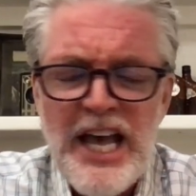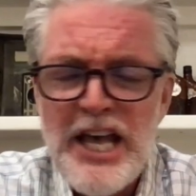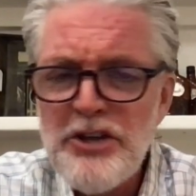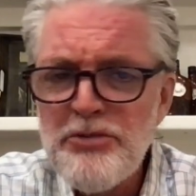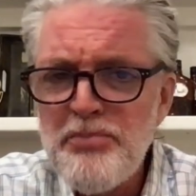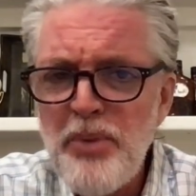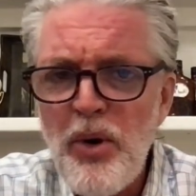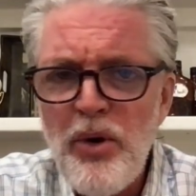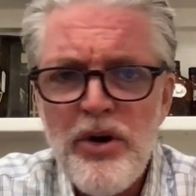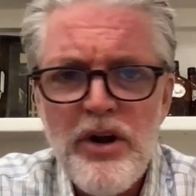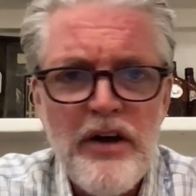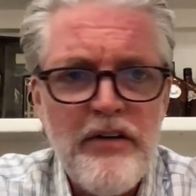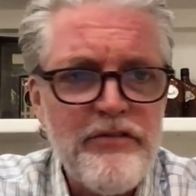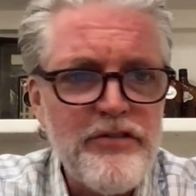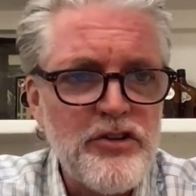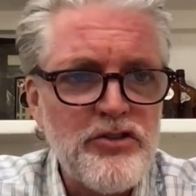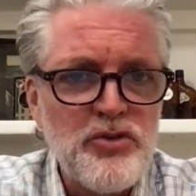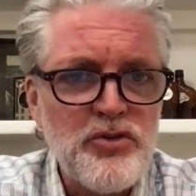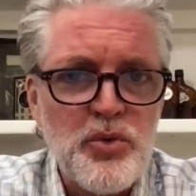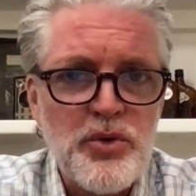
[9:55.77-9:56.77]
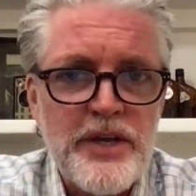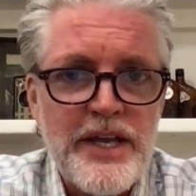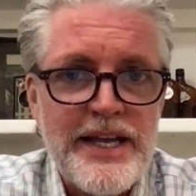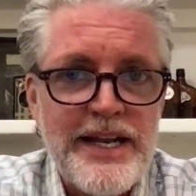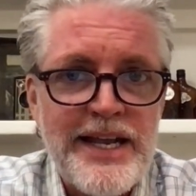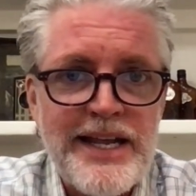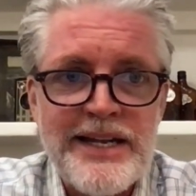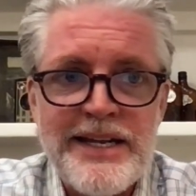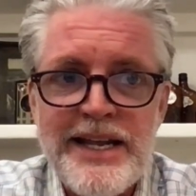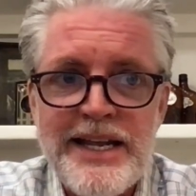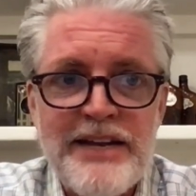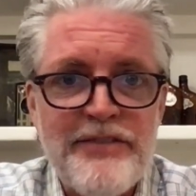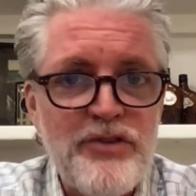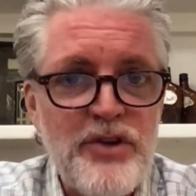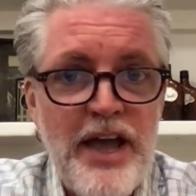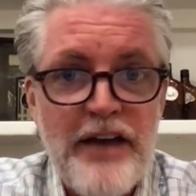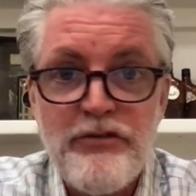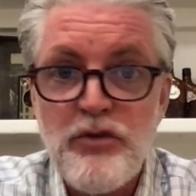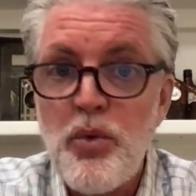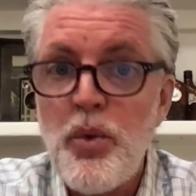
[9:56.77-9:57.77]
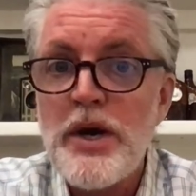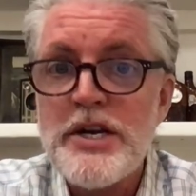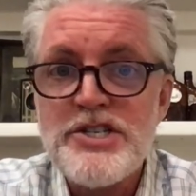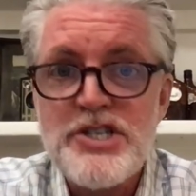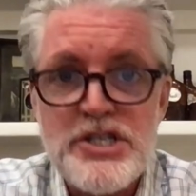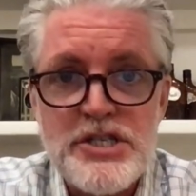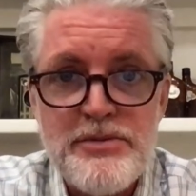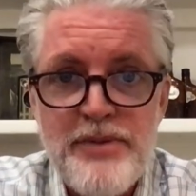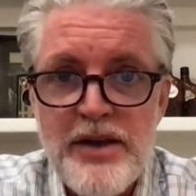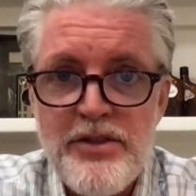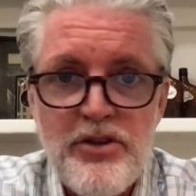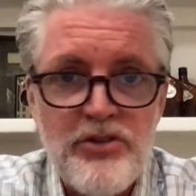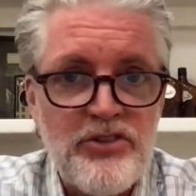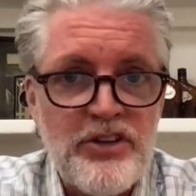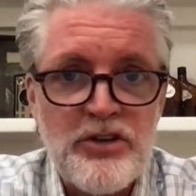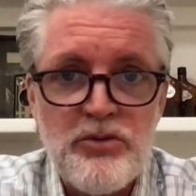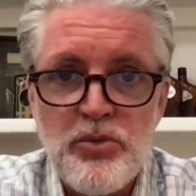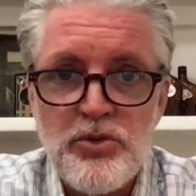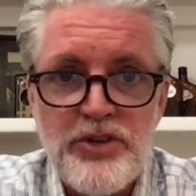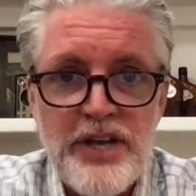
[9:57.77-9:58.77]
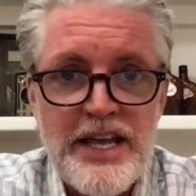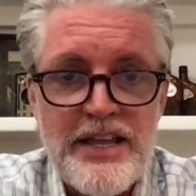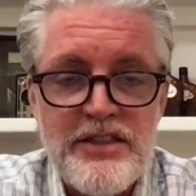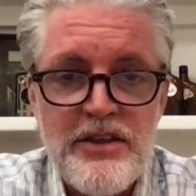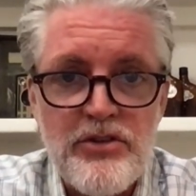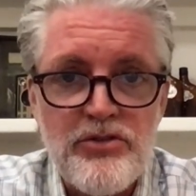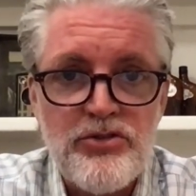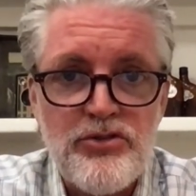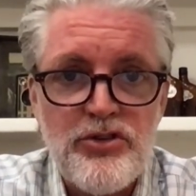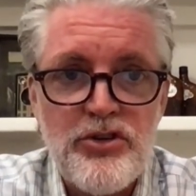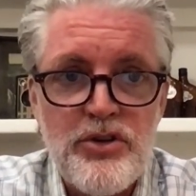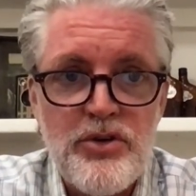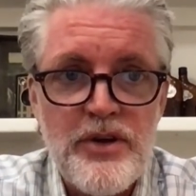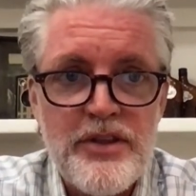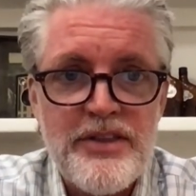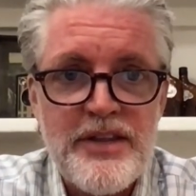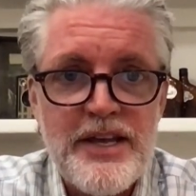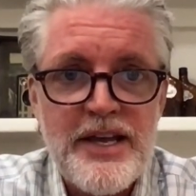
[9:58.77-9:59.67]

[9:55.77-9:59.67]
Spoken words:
as part of the toolkit. And if you have questions about those things, we'll take those too